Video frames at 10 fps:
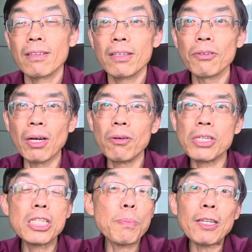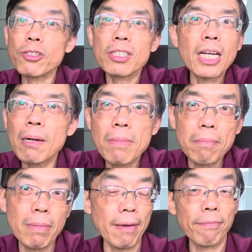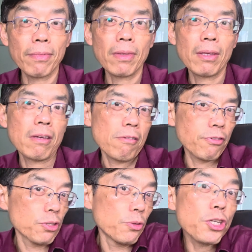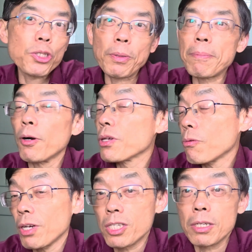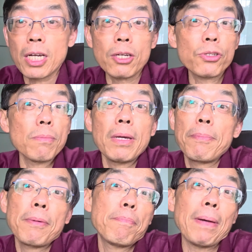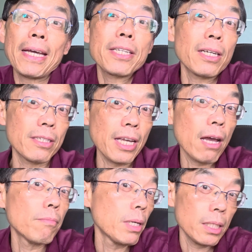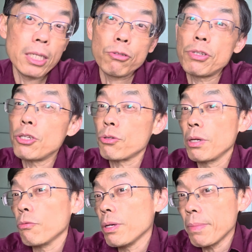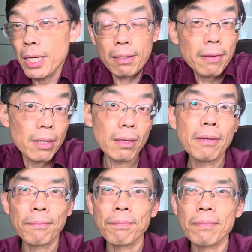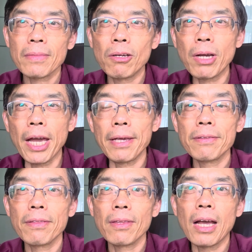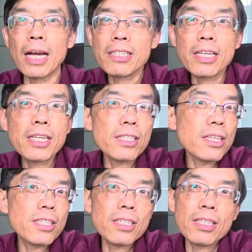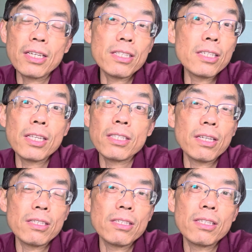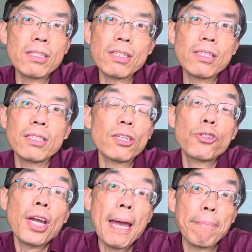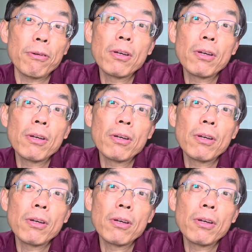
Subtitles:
especially the common man. For the rich people in Western country, maybe better. They have money to enjoy women. Okay, I think this is a trap